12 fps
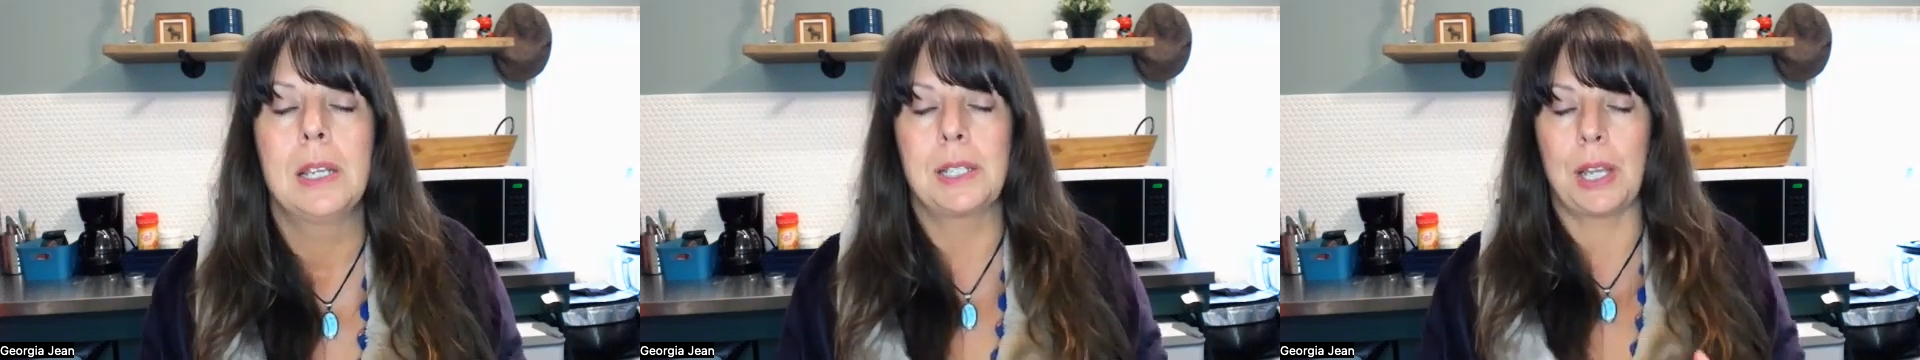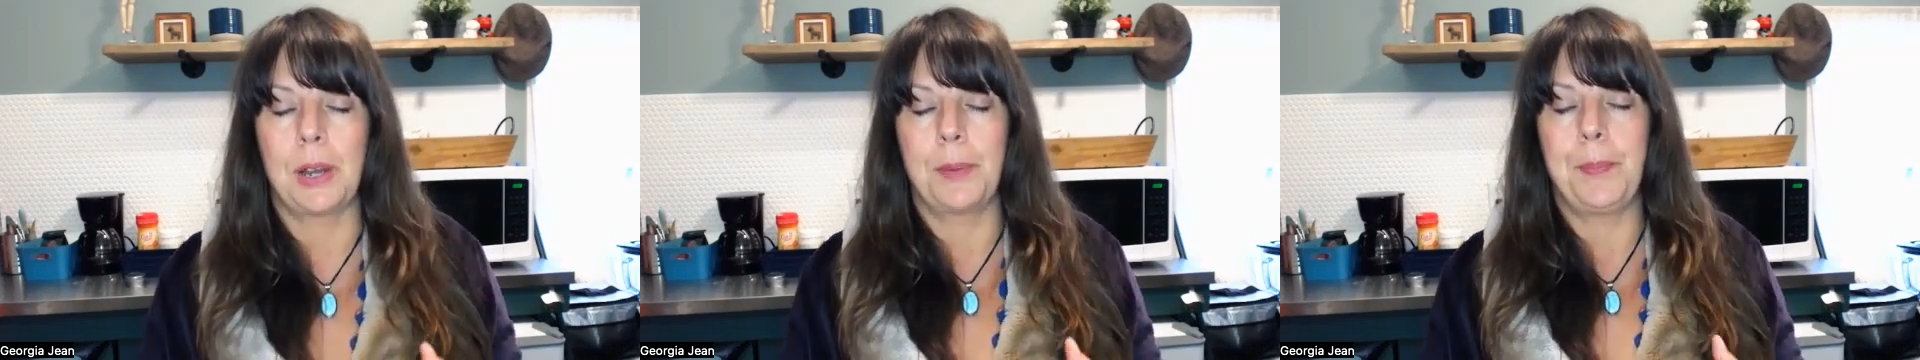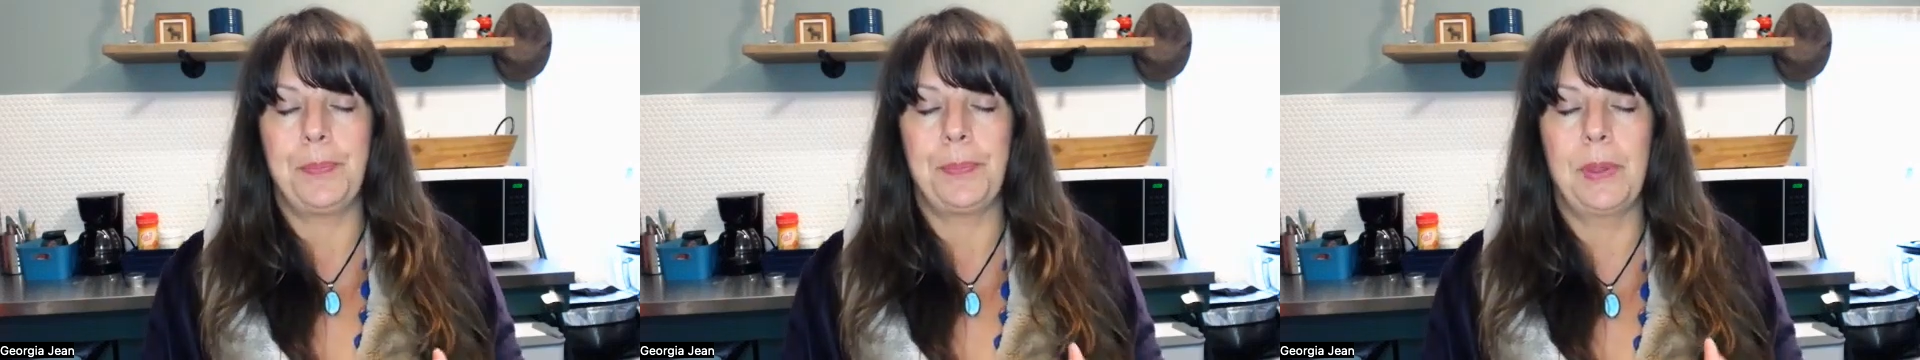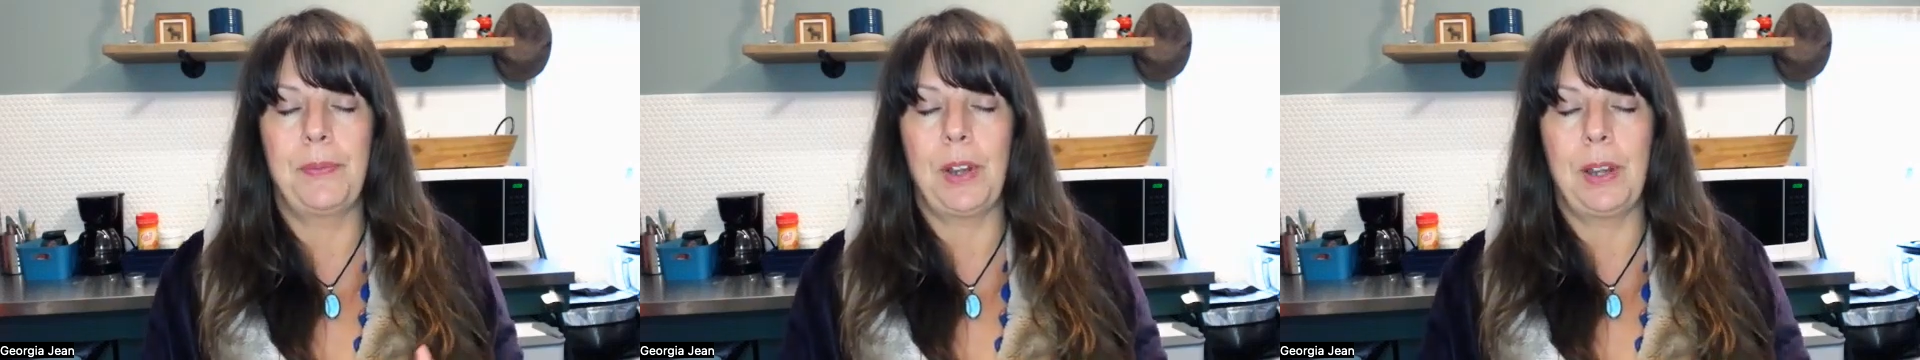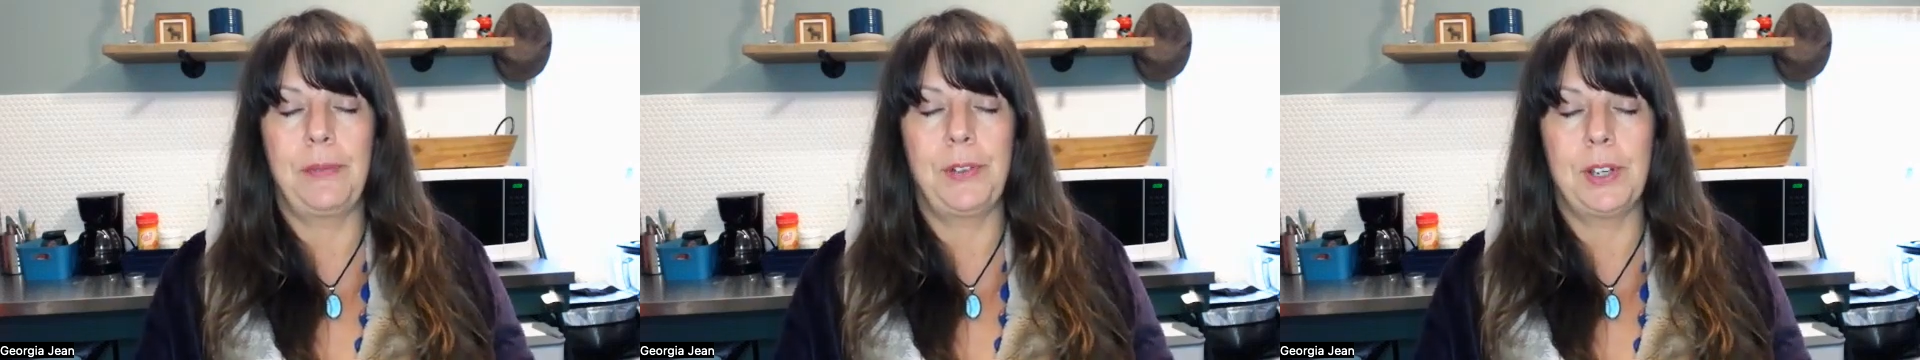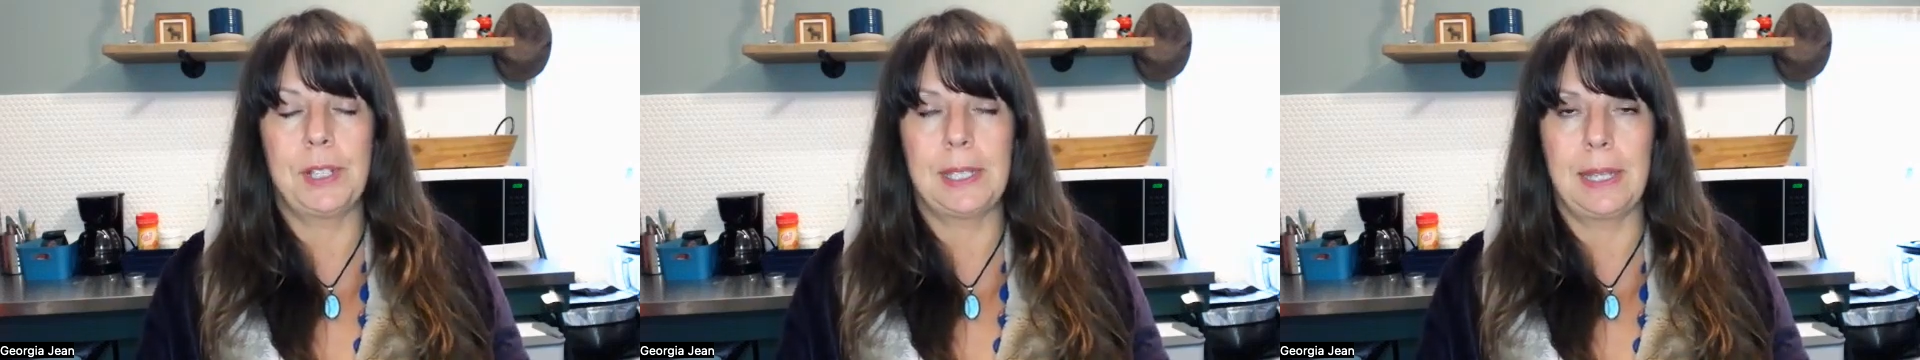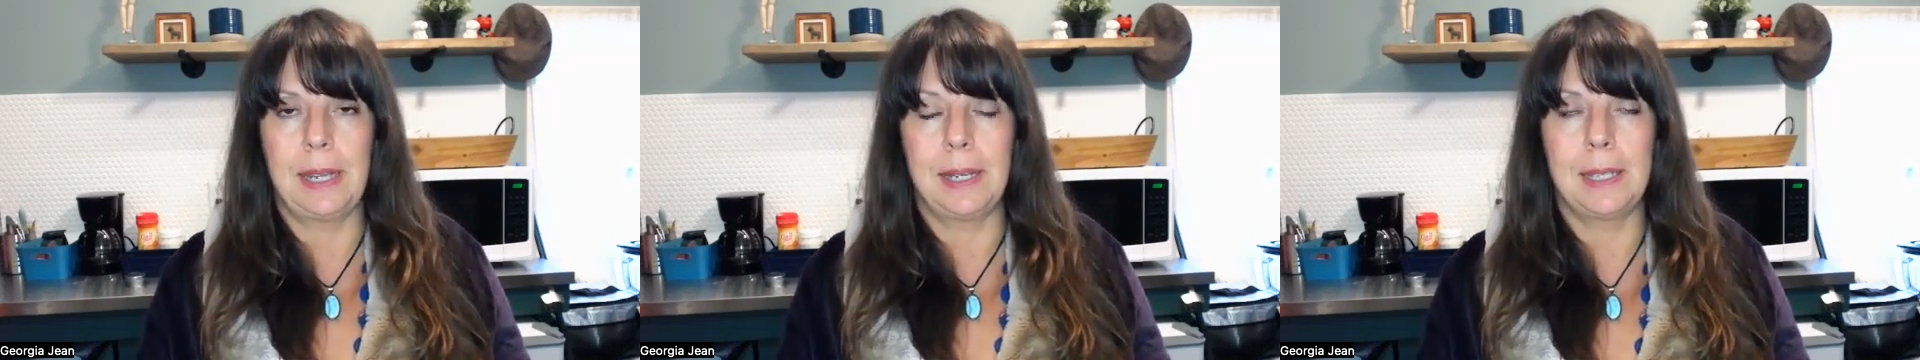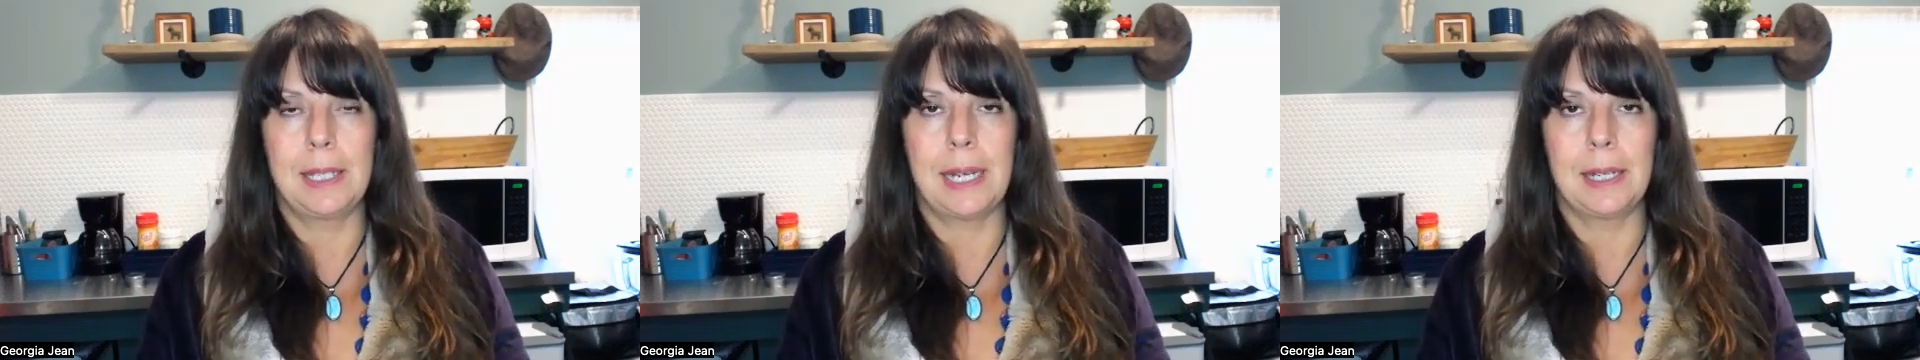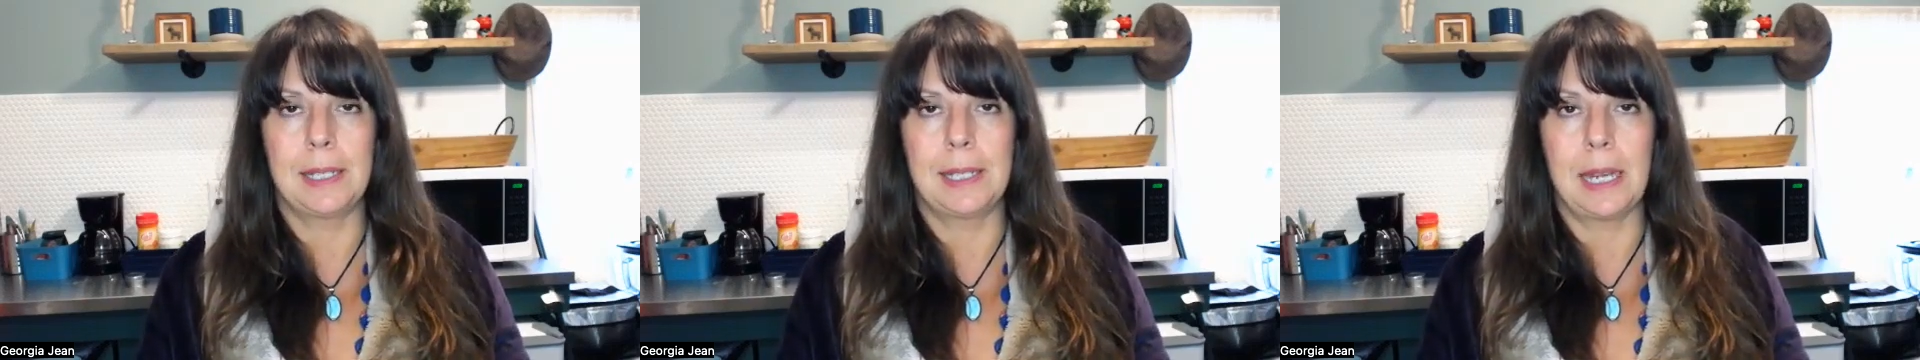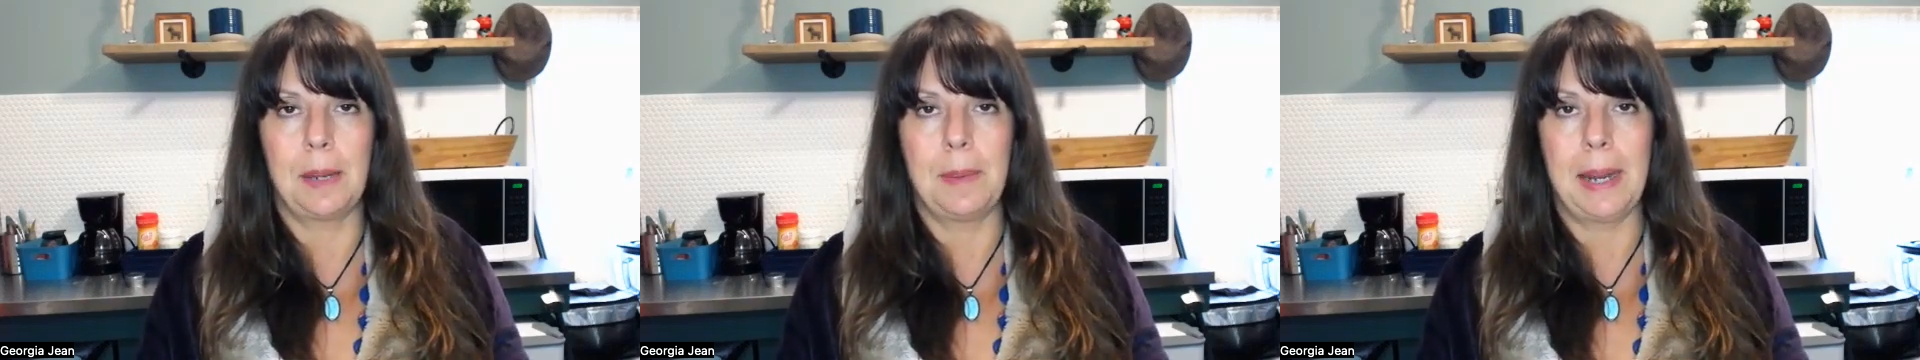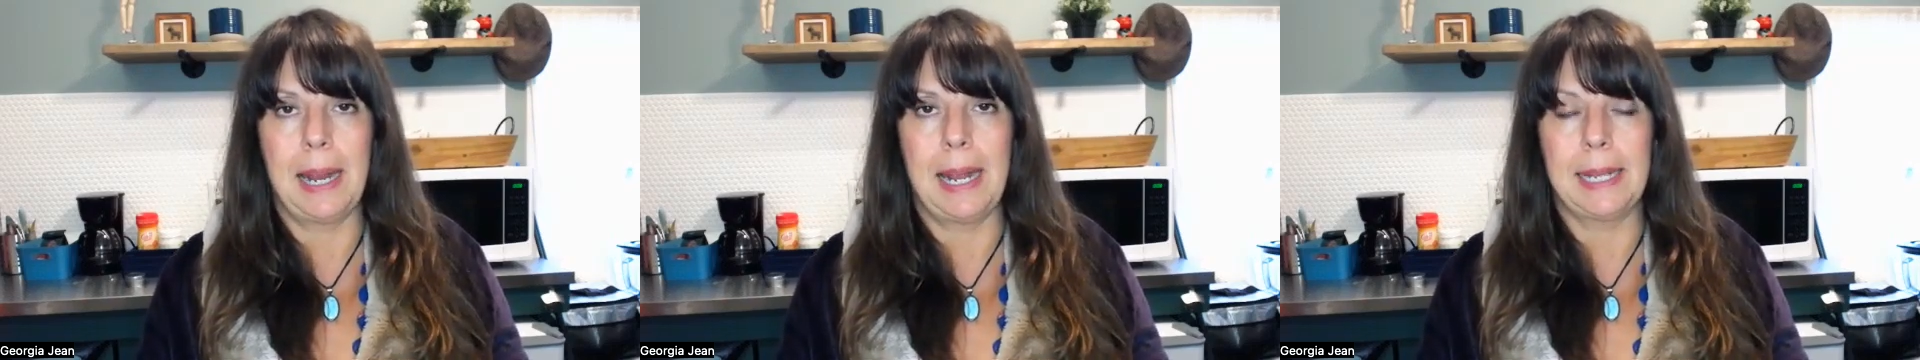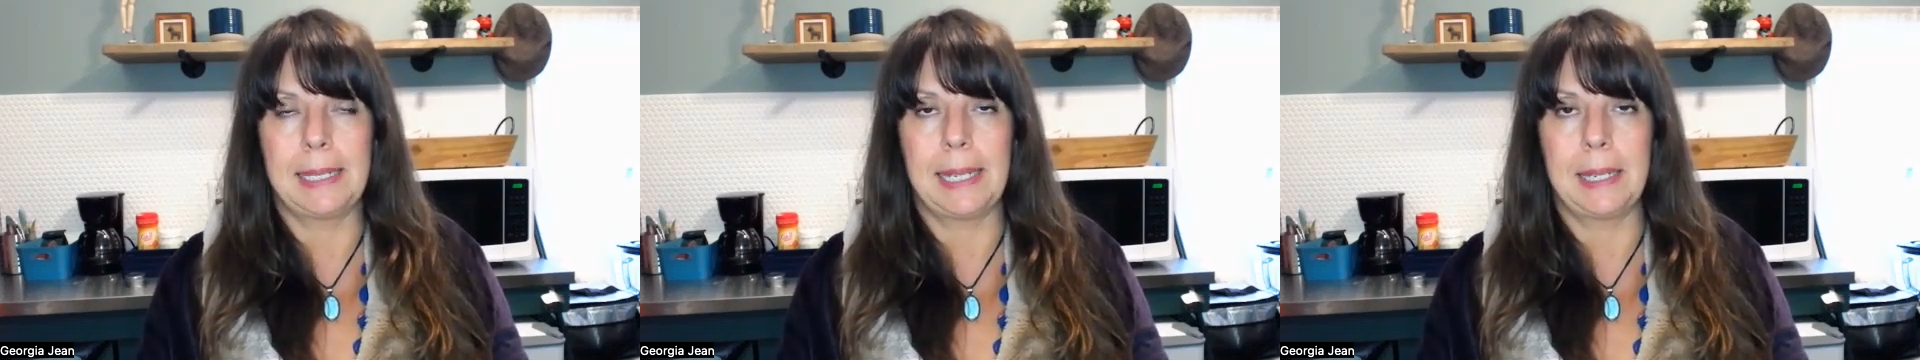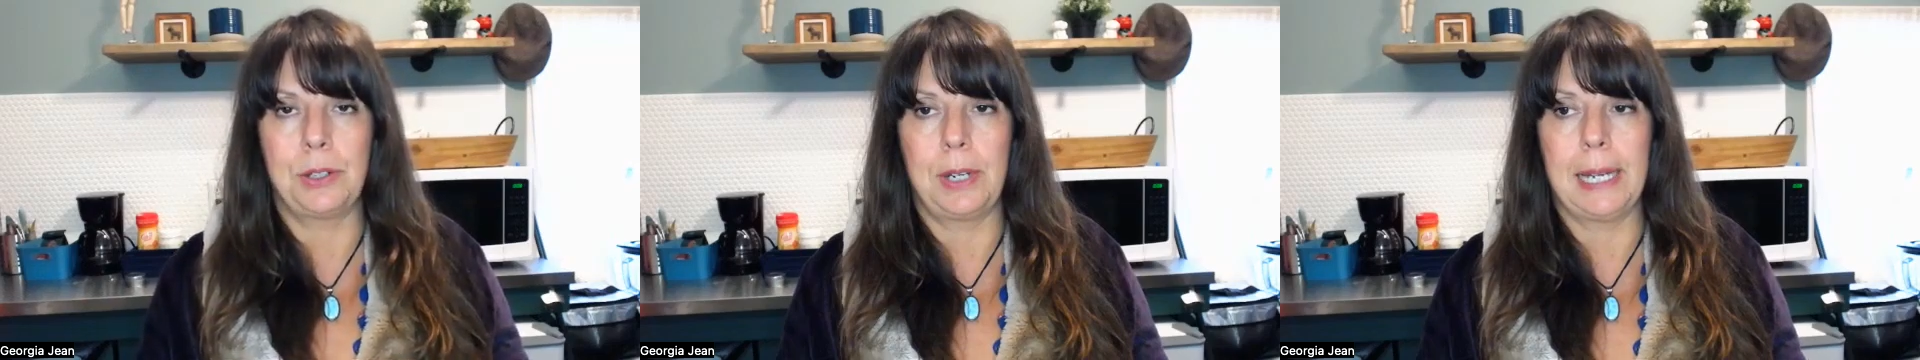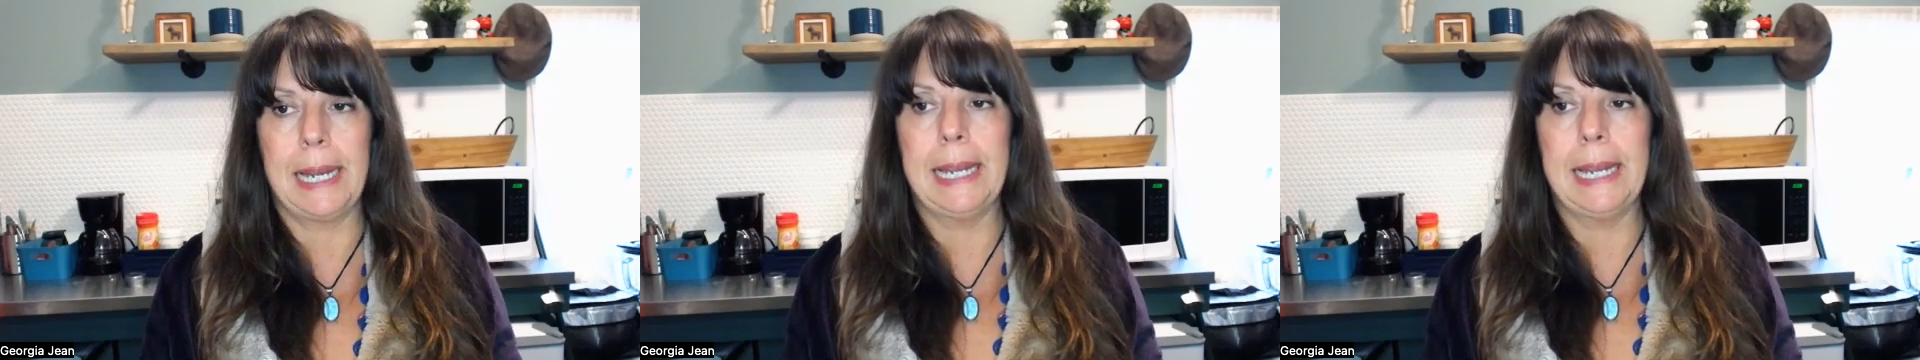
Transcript: So the very first thing to understand about heart centering,